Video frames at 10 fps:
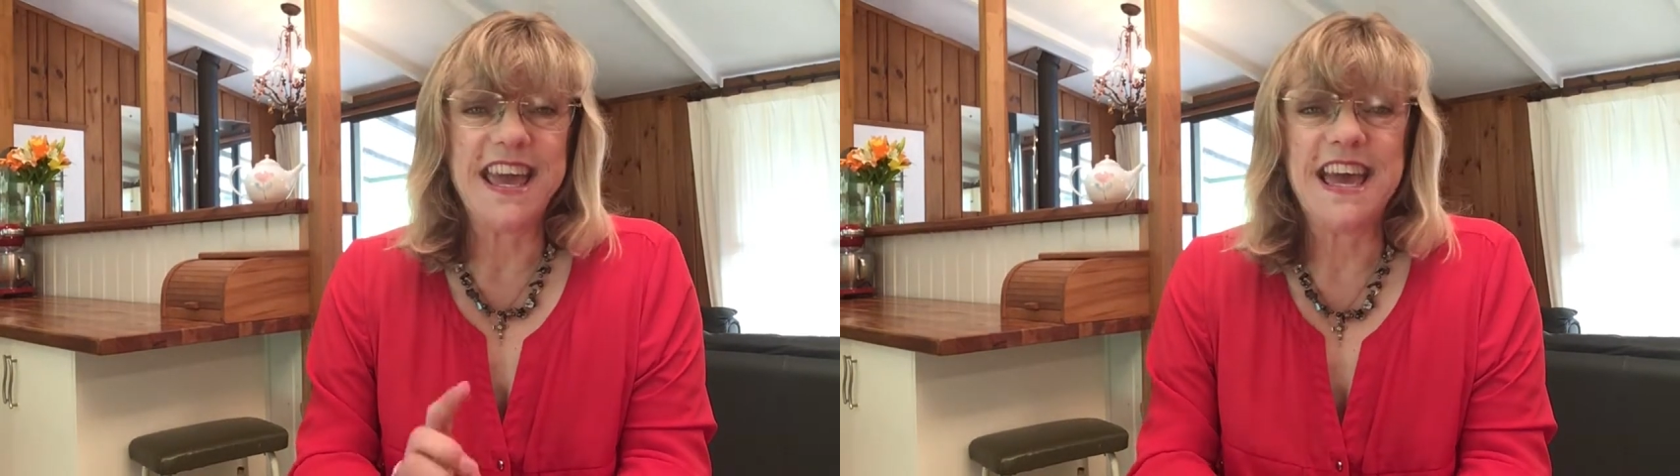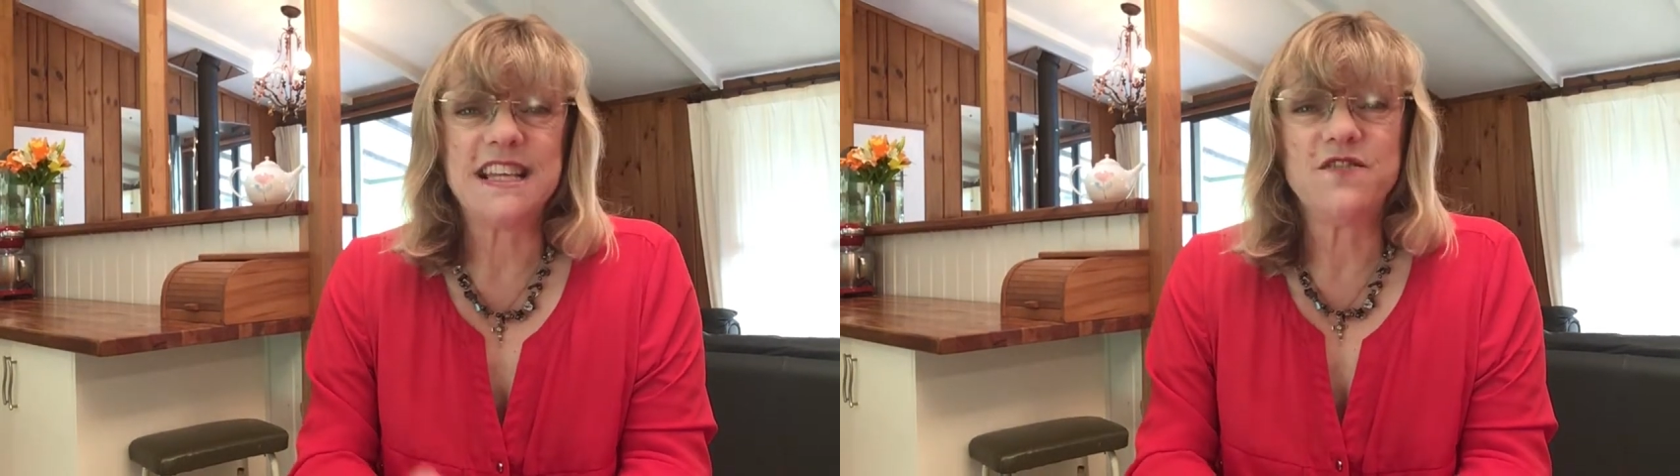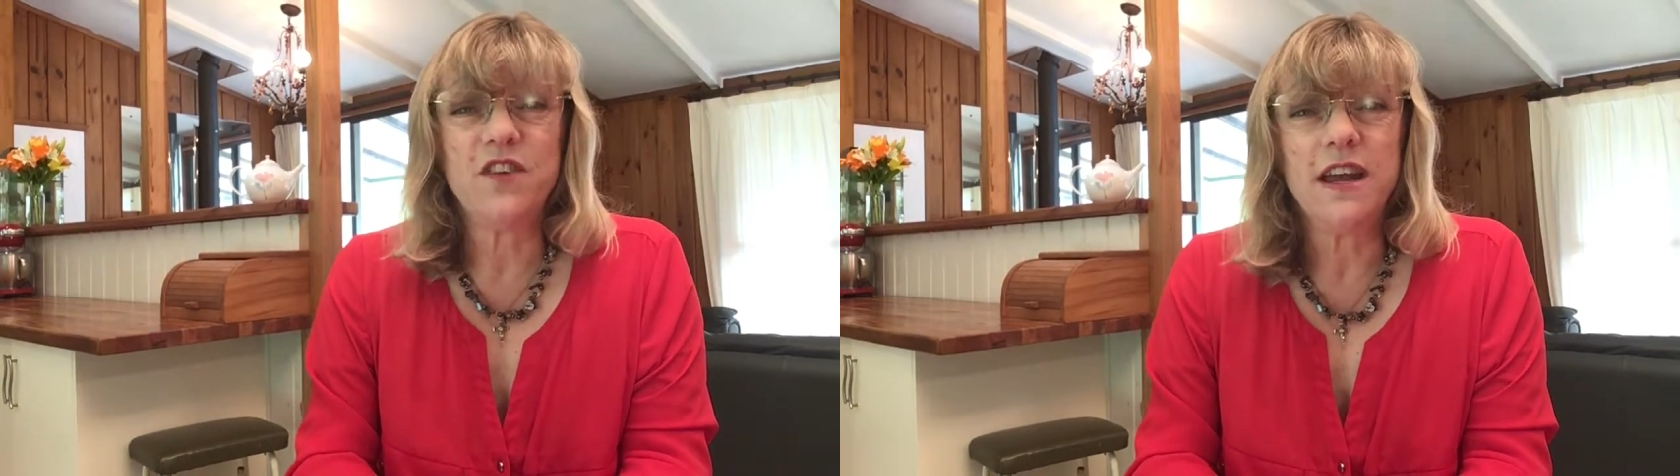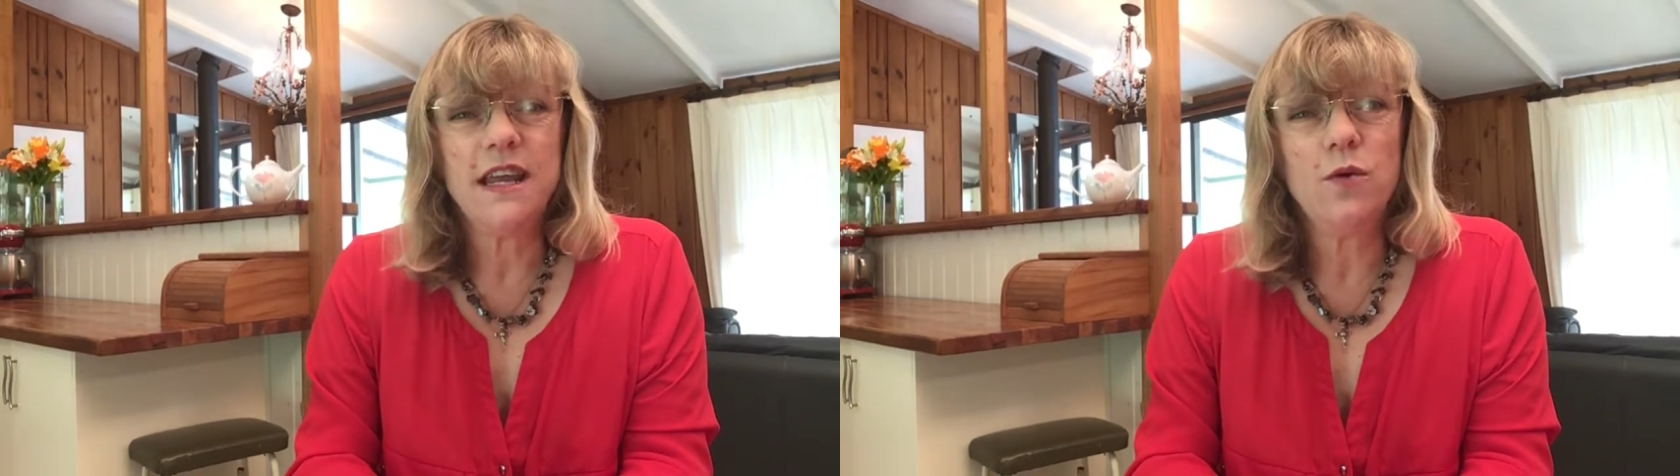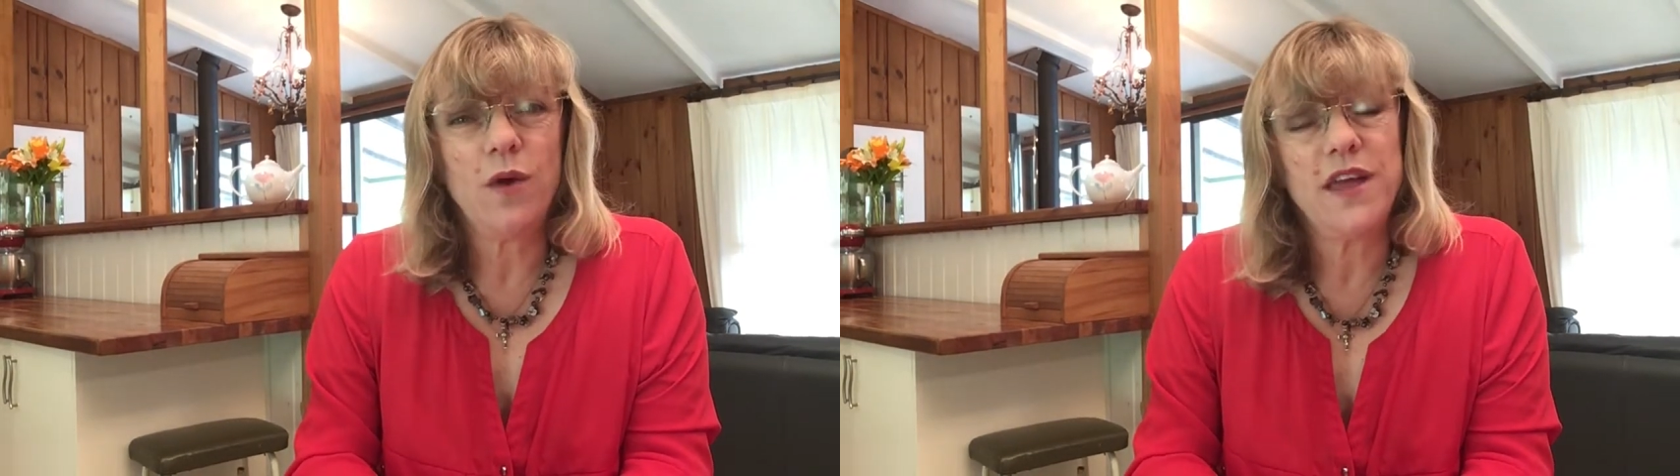It's
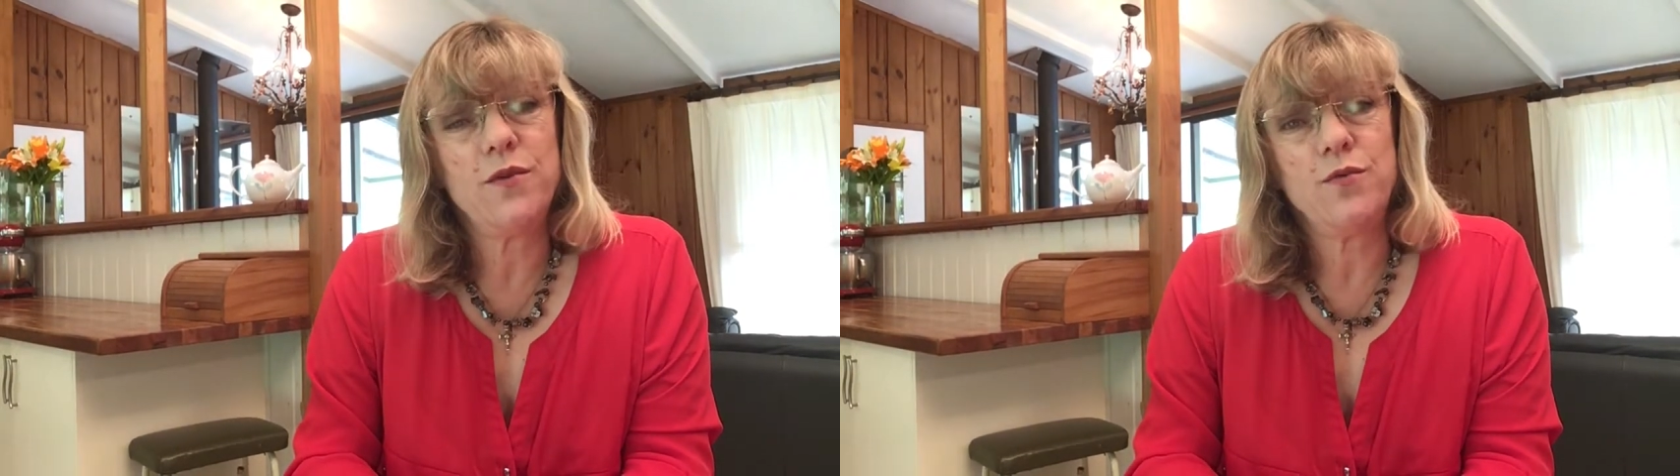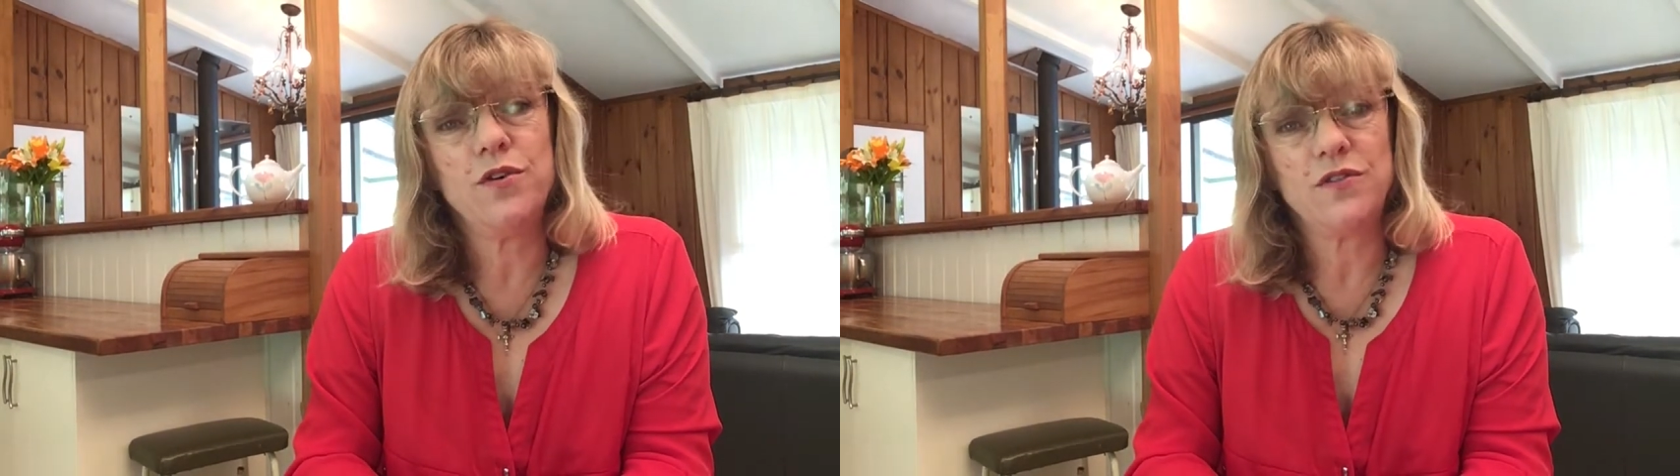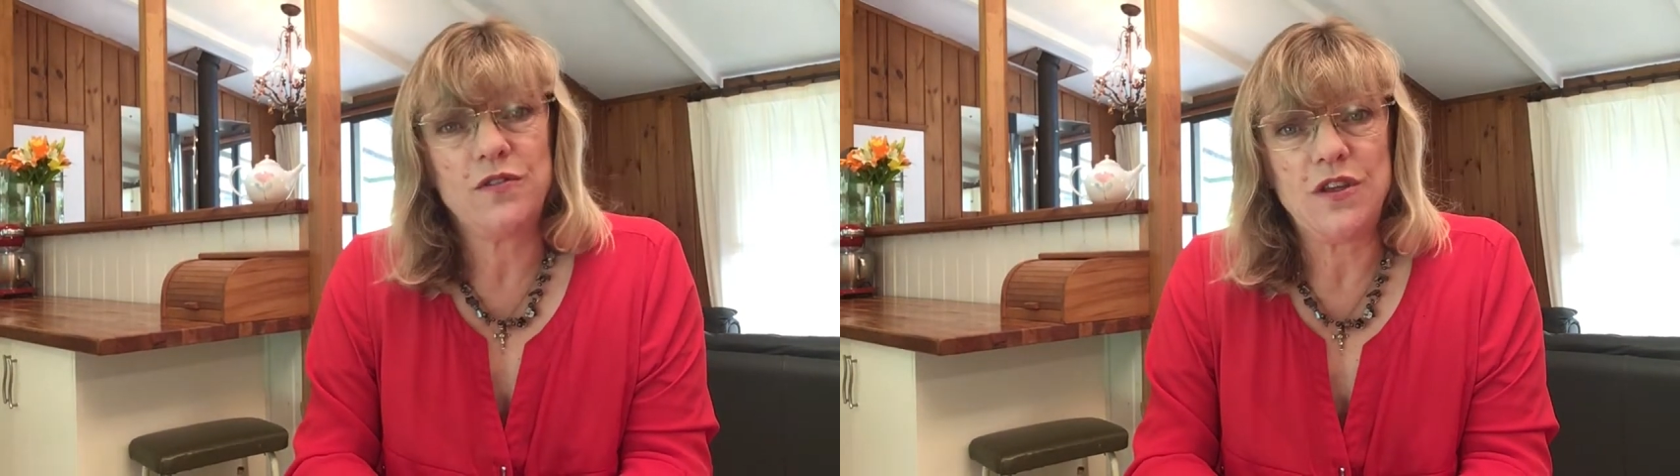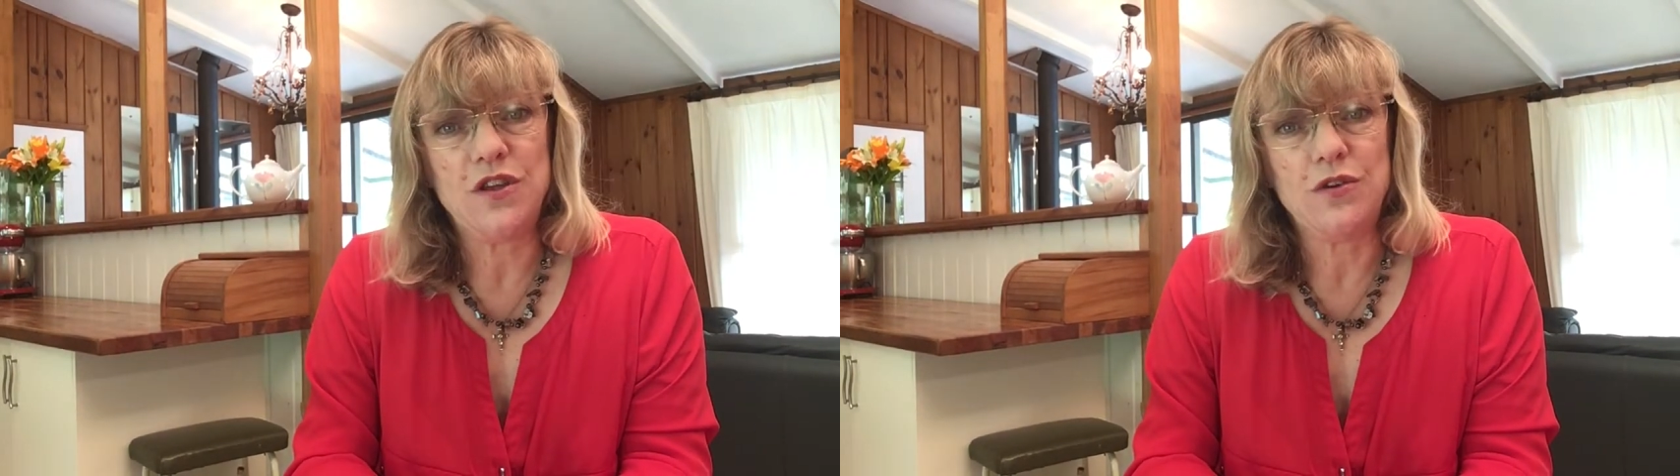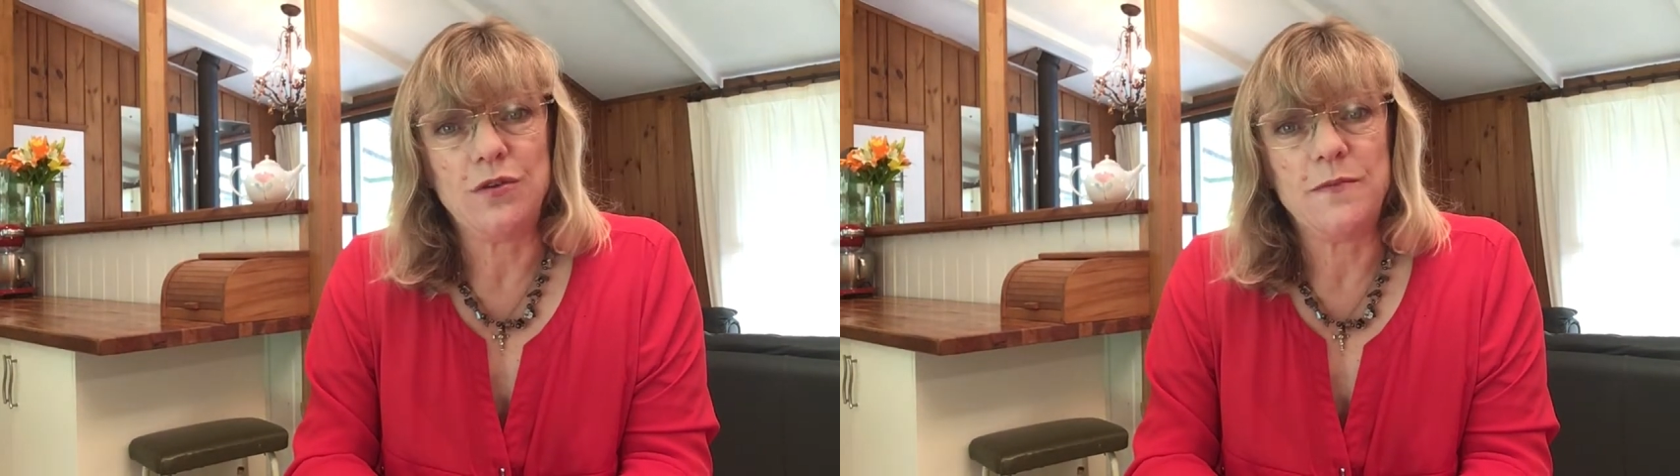finding a way that works for
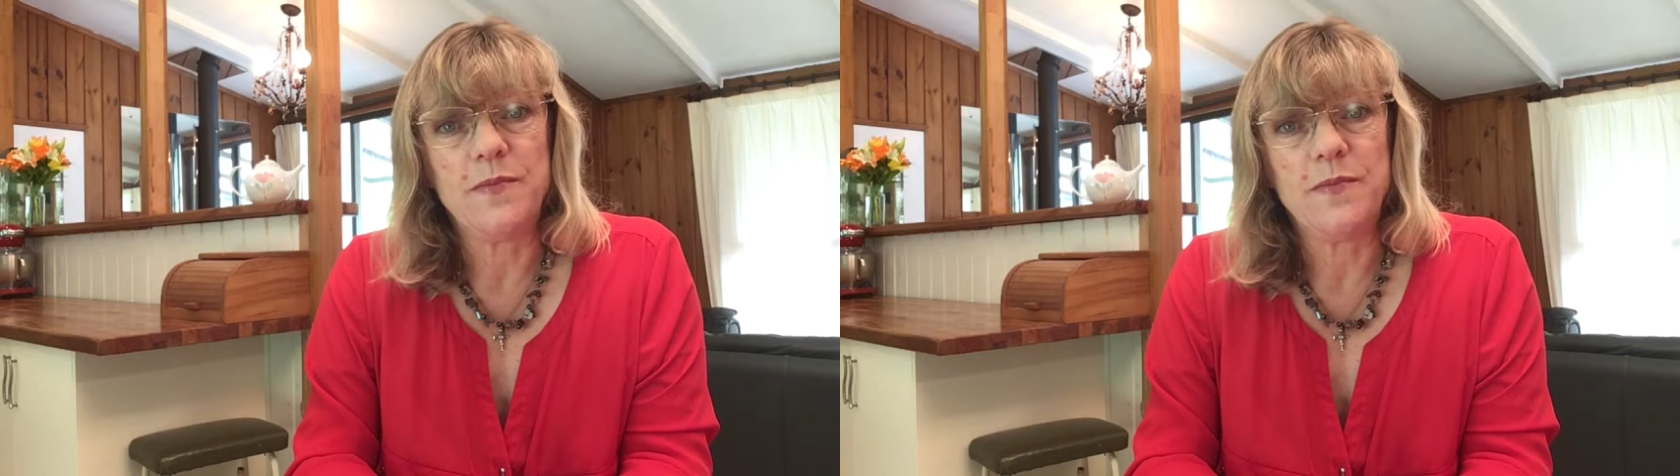you.